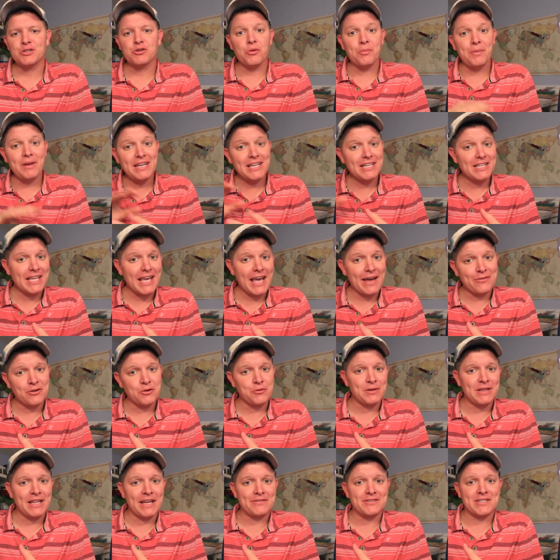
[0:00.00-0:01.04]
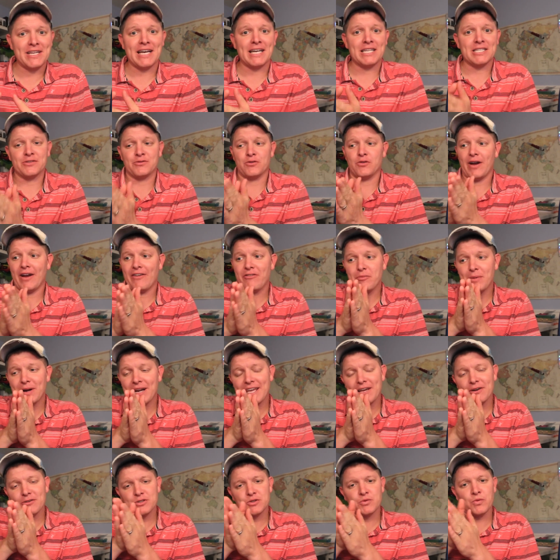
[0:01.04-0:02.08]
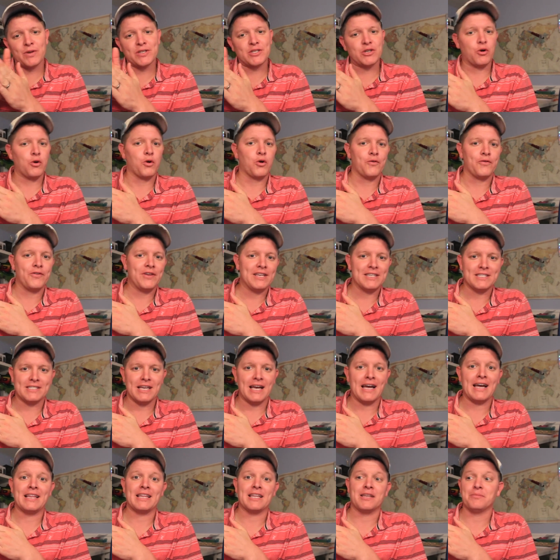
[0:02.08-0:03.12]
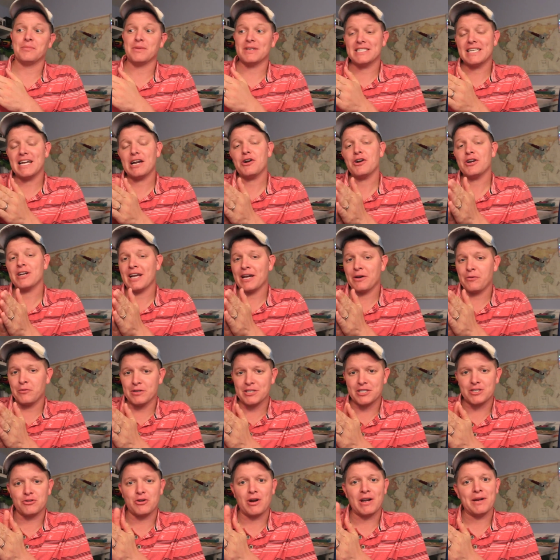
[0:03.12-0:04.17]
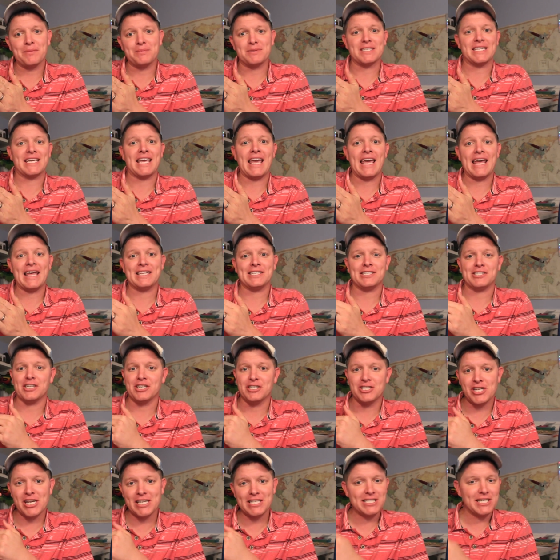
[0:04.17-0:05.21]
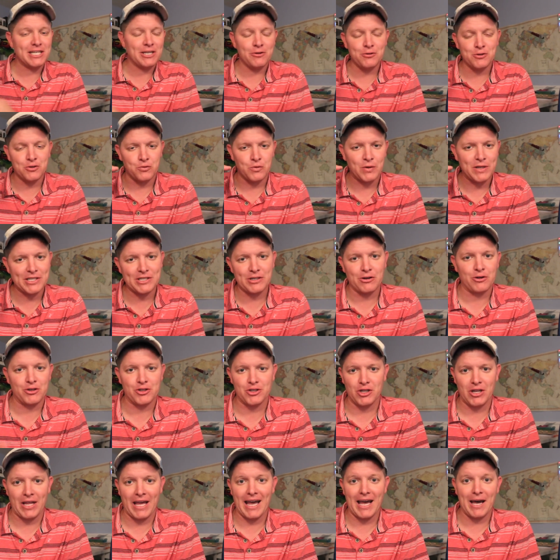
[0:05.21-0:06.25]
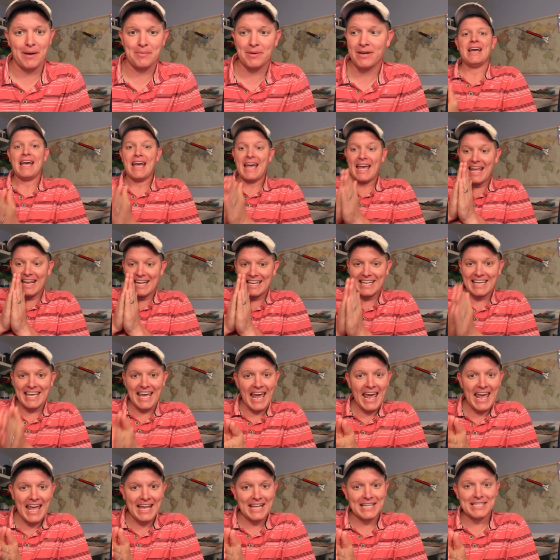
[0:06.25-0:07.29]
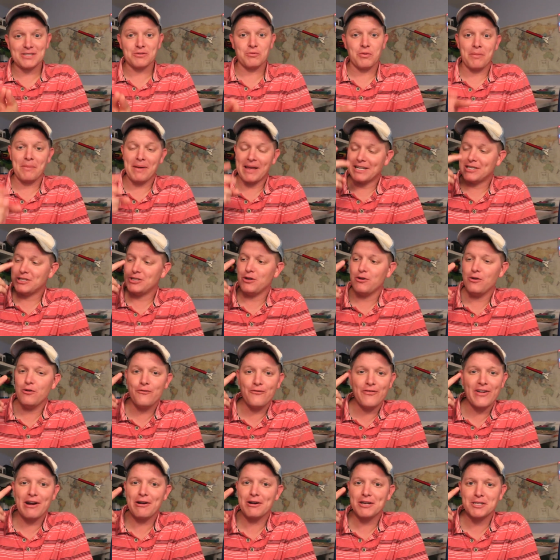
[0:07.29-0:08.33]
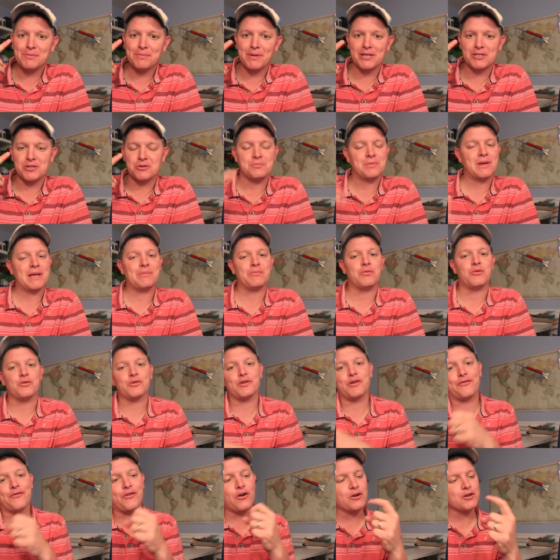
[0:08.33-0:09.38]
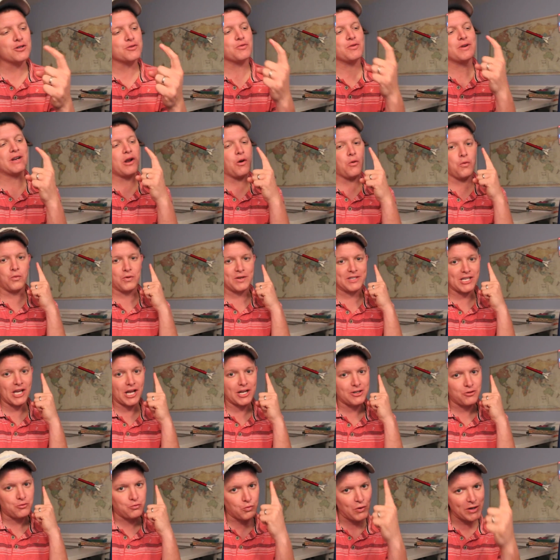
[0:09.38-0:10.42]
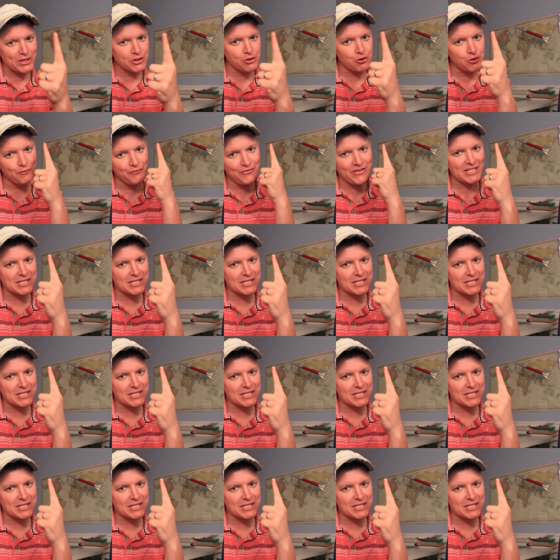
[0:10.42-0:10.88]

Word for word: So immediately after we left Townsville, everybody else went to Orpheus Island, but Tara and I went straight up to Cairns to J C U's research lab. In Cairns, we met two very special people. The first one was Richard